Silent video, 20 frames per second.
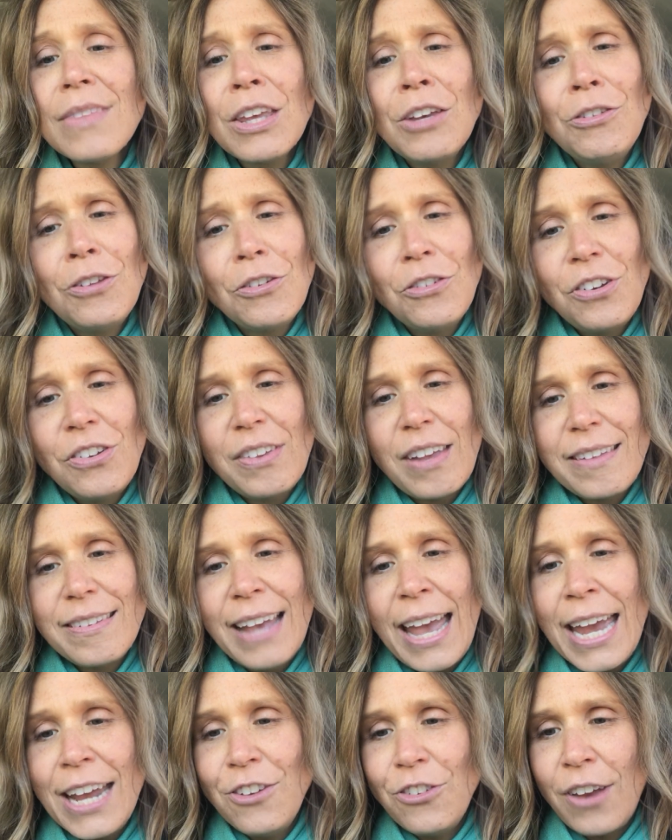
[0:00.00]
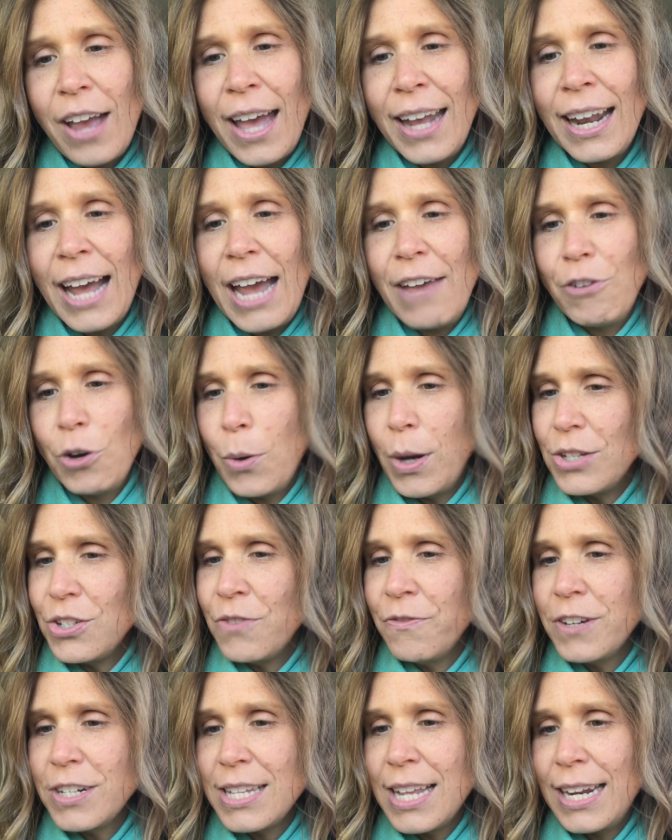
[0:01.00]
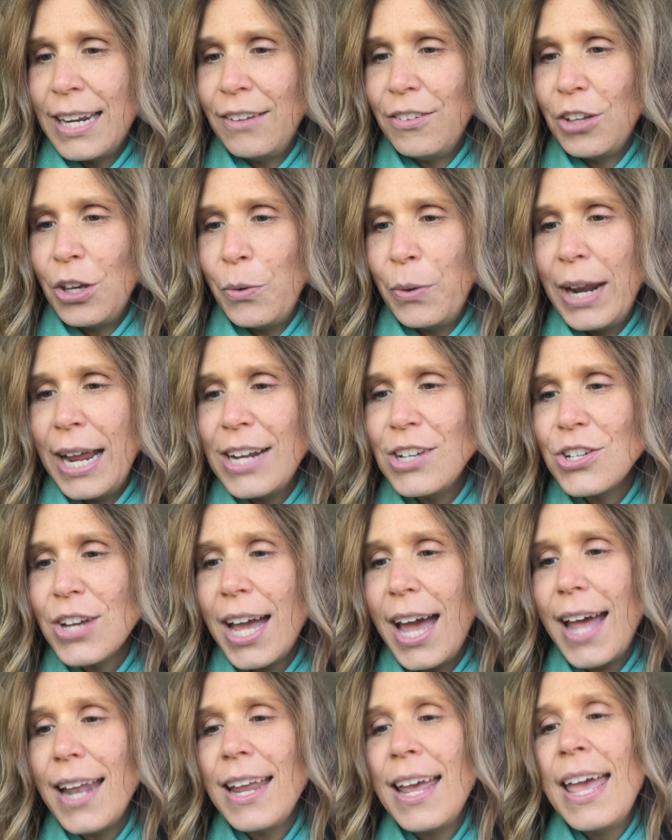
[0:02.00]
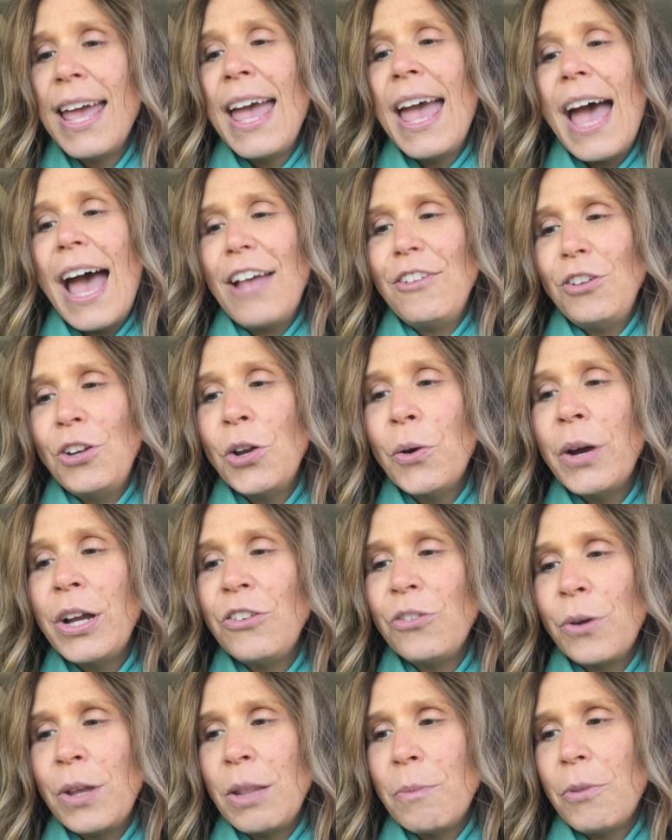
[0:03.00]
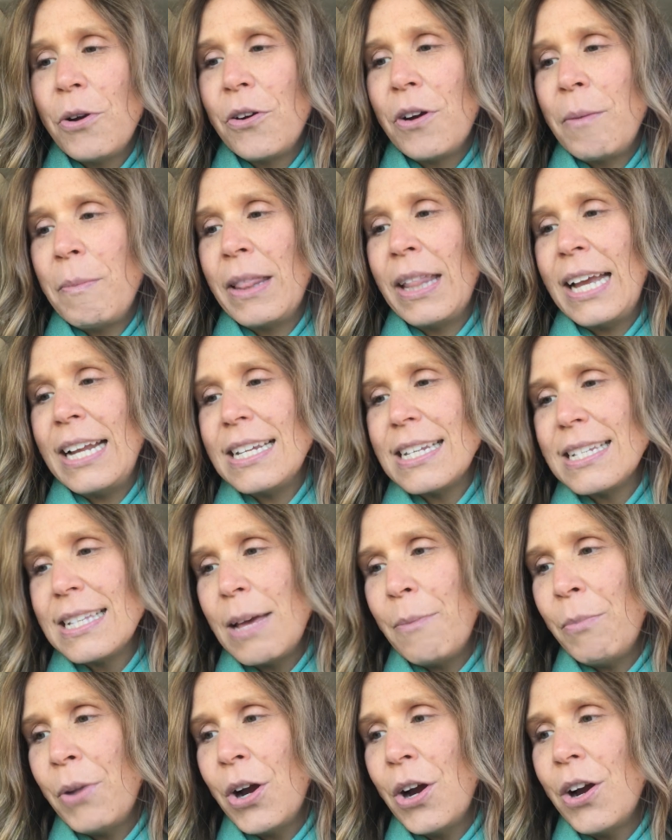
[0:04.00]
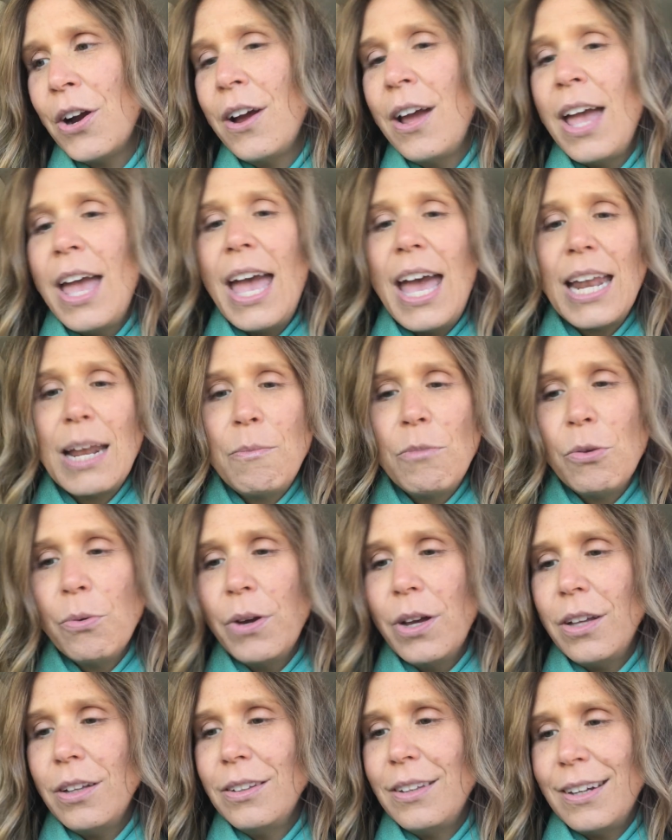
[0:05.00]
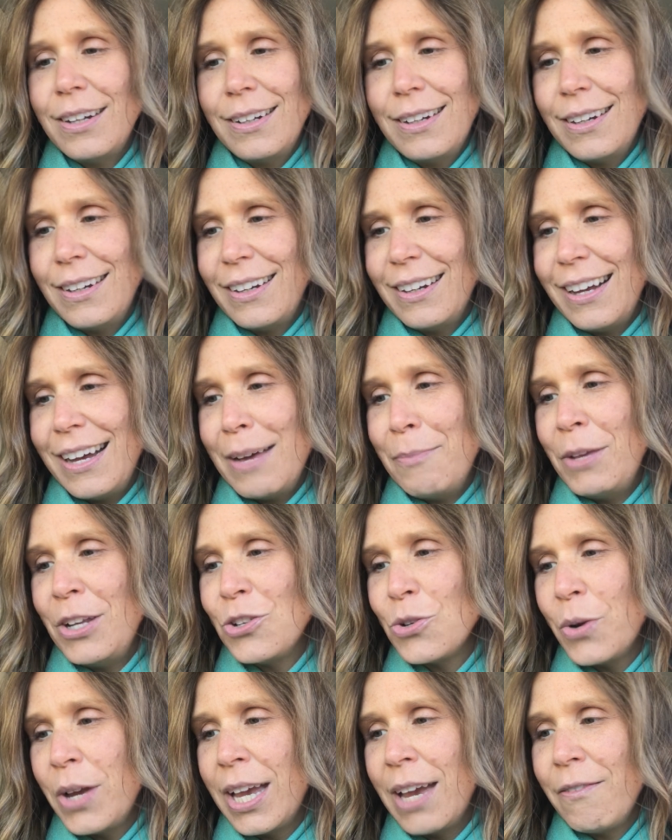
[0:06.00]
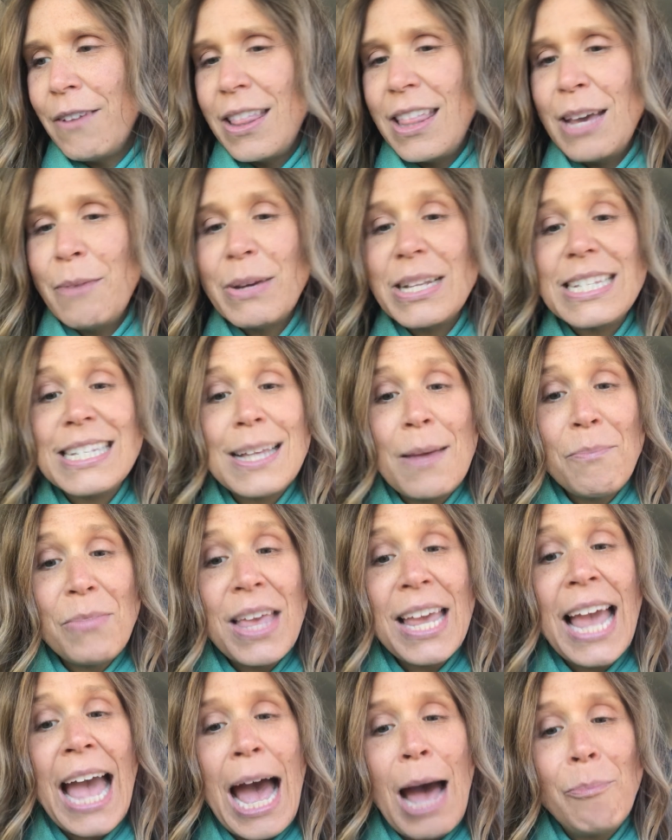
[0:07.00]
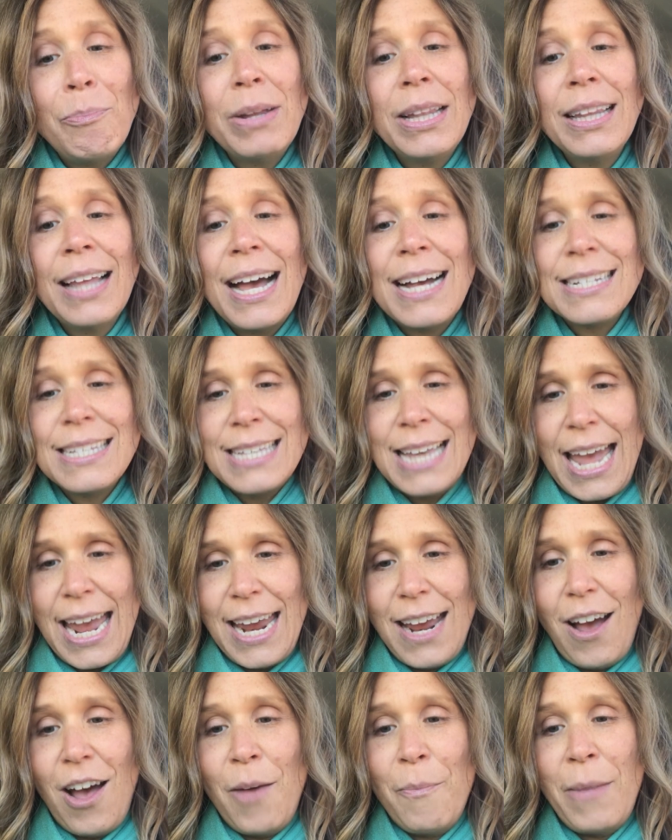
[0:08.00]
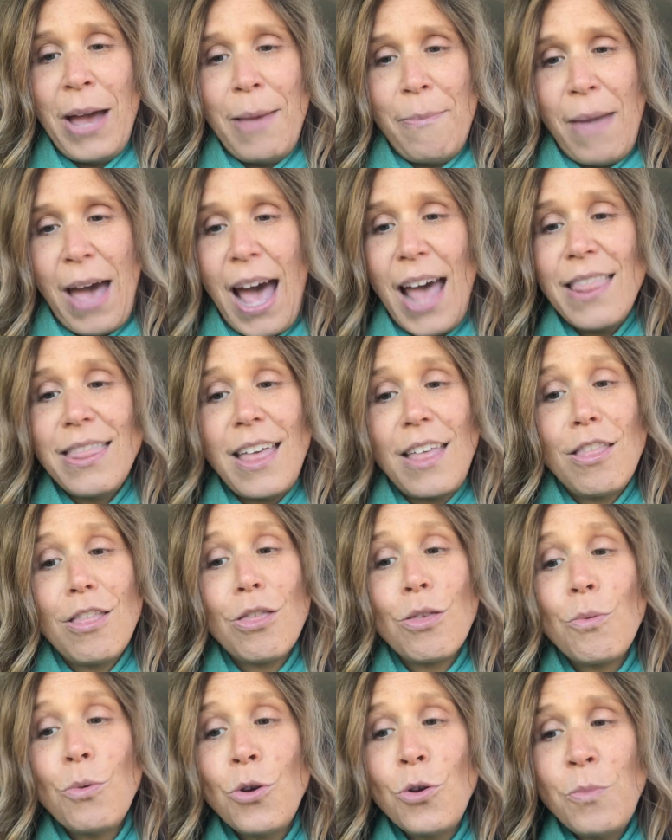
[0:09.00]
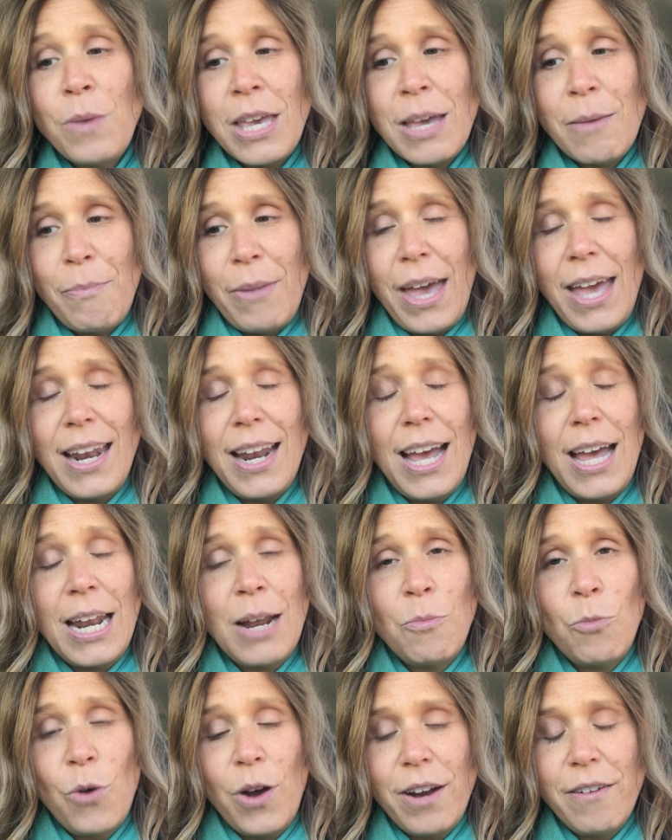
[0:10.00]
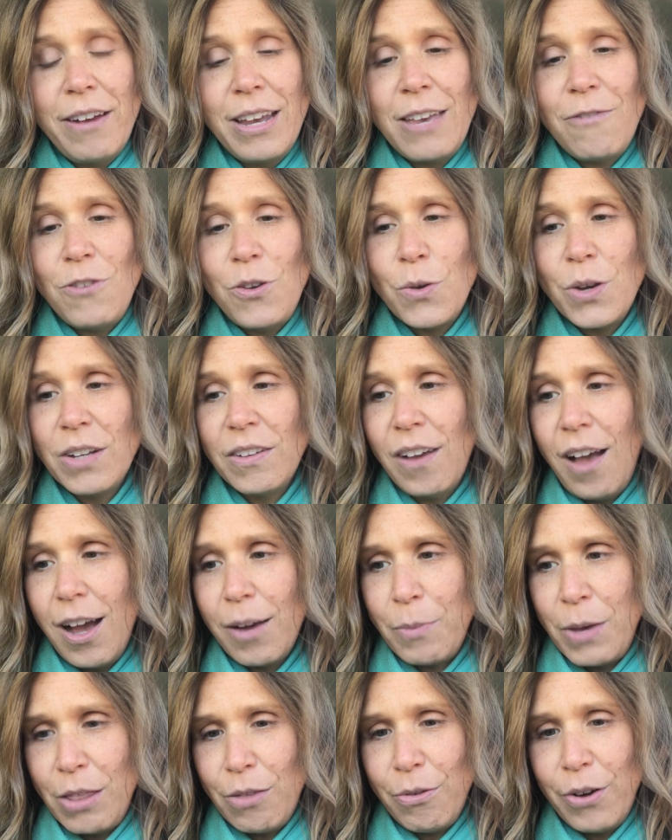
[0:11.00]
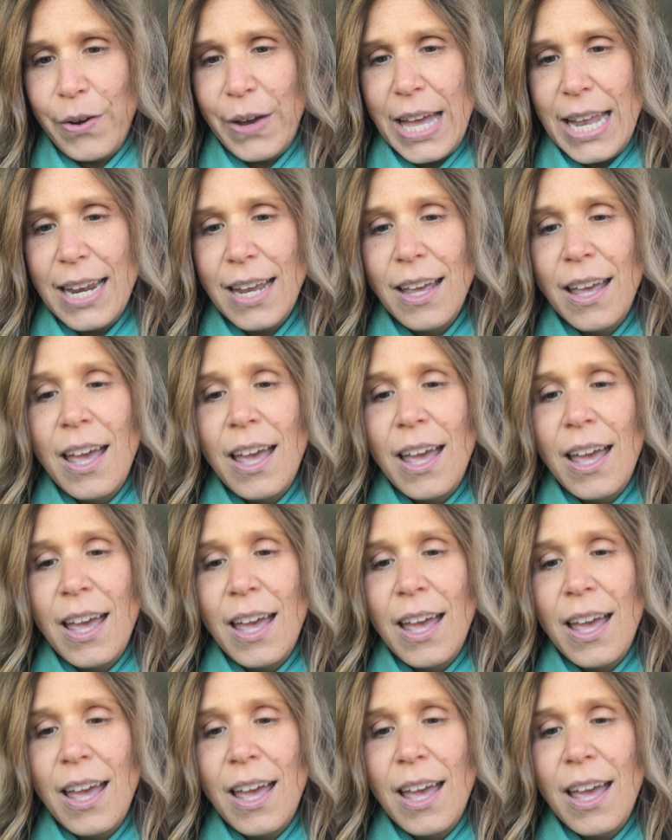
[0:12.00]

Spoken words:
So she says, "Hey Jen, I have a question for Sunday's Q&A chat. As you know, I joined the program in late December and I'm thrilled, I'm enjoying everything, but something happened last night on my mat that threw me a bit and I'm wondering if you can talk me through it.